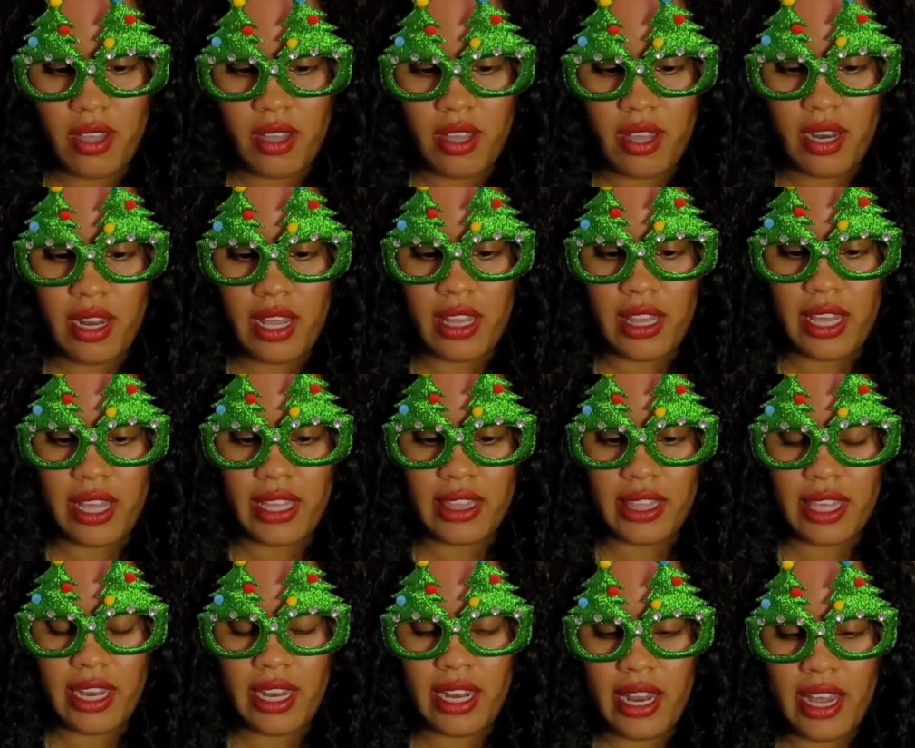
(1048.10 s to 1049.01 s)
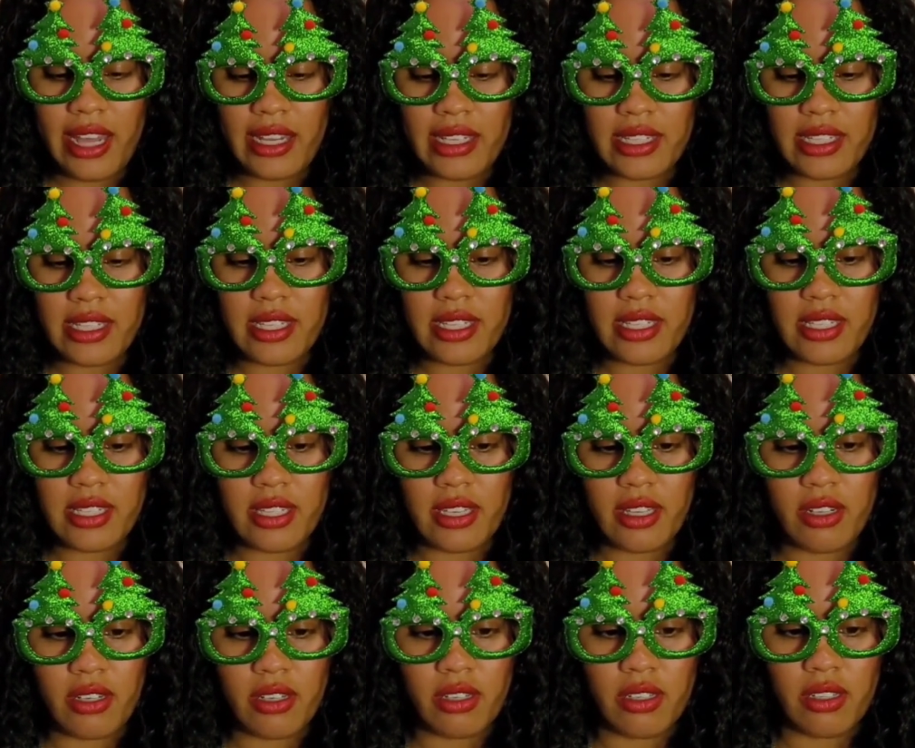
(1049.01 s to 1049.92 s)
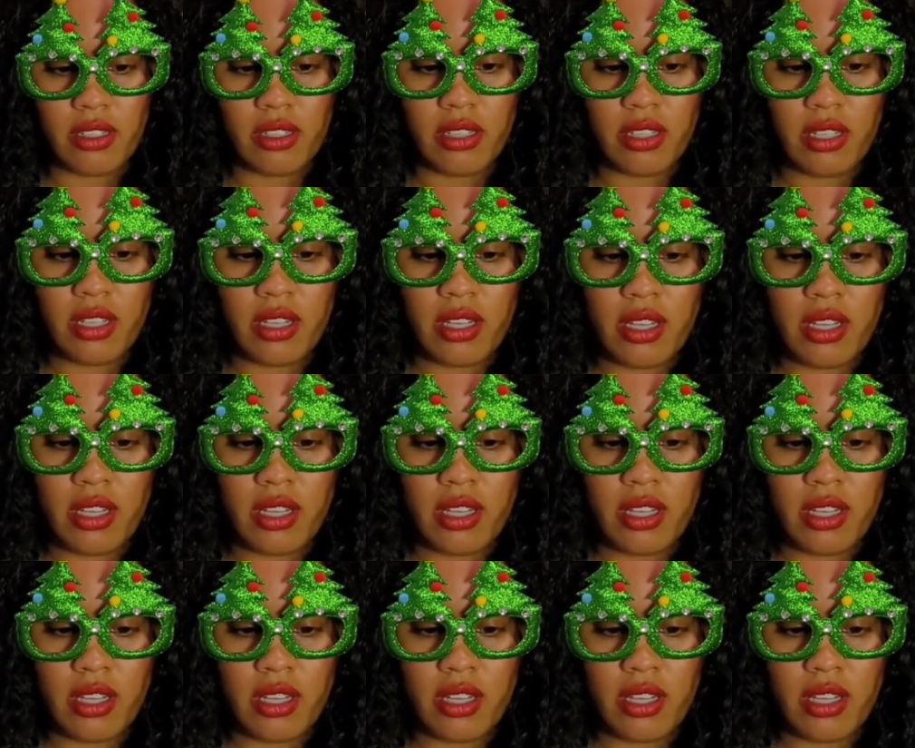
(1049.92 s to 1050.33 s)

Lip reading: And I like that it has this little